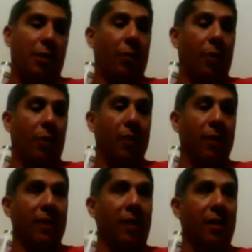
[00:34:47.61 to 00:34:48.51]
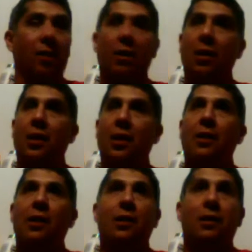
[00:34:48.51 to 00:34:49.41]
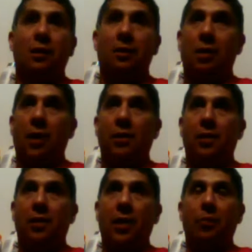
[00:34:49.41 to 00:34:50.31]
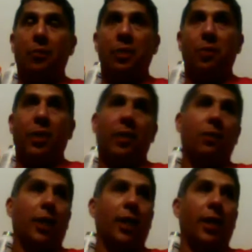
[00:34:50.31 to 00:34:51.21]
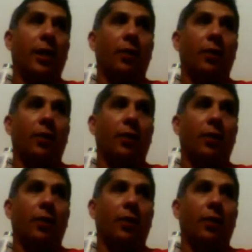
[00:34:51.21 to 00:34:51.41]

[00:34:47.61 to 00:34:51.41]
If I want to play soccer on Sundays once a week, okay.